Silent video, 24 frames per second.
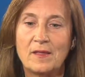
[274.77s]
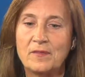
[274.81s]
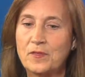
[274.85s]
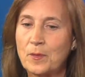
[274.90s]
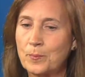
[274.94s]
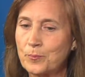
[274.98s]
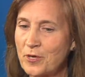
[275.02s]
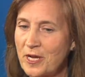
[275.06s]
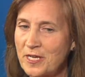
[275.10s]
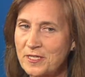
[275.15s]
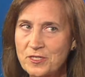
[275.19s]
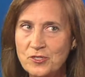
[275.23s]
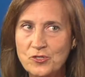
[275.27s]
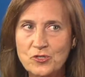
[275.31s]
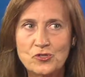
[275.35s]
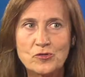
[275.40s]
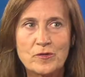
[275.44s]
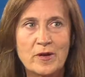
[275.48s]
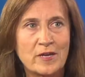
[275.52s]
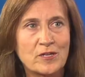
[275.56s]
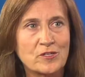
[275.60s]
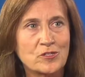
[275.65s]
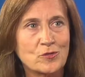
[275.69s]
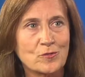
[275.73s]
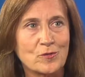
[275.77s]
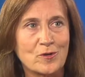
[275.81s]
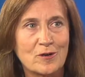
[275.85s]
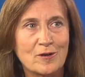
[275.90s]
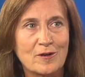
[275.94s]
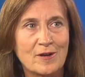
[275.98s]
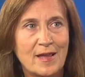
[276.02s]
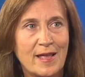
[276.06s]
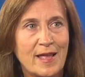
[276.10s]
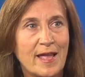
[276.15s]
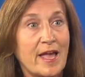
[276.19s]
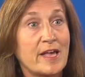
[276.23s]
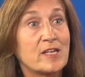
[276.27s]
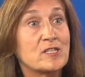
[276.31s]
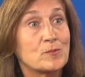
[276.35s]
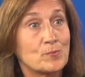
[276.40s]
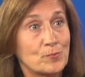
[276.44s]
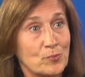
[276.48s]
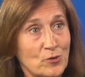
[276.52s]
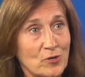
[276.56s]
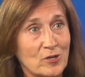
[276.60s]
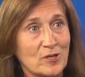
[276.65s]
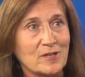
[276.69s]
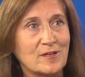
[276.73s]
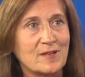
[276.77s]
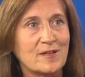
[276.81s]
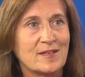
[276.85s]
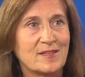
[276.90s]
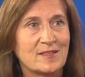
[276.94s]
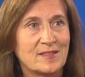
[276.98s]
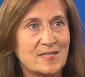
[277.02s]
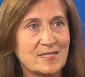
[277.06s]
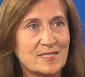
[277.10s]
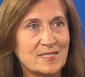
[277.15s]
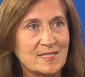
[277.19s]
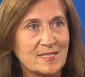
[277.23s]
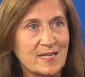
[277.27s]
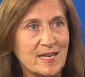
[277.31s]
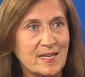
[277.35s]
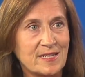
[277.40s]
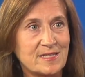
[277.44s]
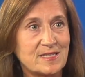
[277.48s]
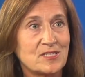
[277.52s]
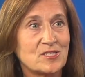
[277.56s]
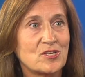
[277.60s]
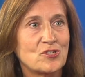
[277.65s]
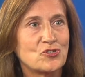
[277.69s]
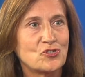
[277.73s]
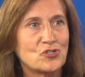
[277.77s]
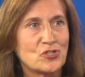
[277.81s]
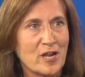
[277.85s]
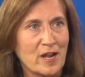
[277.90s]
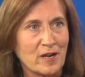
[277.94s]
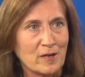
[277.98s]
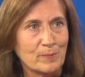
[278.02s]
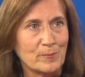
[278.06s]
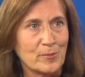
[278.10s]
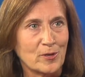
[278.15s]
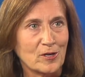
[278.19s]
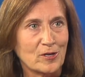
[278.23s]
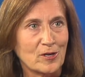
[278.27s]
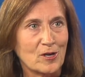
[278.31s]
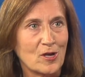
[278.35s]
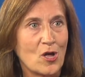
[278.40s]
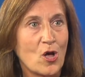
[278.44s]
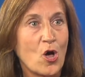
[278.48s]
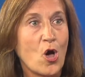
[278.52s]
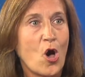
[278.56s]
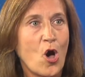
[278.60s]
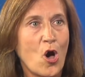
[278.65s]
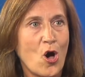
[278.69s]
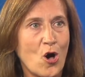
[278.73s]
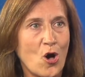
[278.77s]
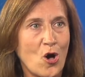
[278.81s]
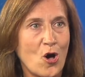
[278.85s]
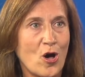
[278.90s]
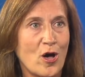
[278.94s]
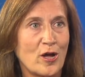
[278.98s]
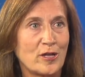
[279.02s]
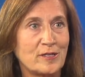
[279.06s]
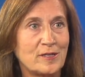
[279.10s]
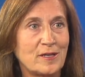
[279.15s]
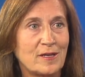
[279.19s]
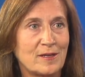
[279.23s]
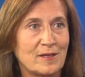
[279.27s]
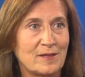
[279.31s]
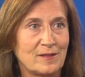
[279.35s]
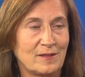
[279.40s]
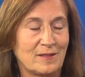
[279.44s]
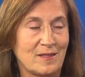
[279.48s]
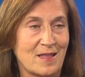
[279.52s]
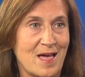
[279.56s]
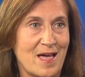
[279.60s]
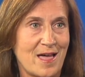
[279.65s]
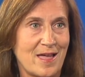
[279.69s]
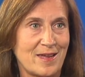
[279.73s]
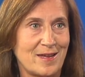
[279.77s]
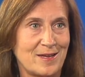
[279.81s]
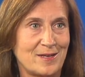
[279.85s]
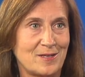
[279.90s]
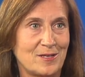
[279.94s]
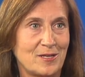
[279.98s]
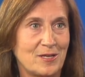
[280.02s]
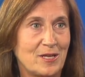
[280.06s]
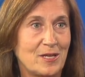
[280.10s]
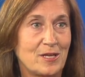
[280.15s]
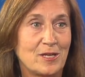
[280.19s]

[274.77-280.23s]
The present treasurer has put the state's checkbook online.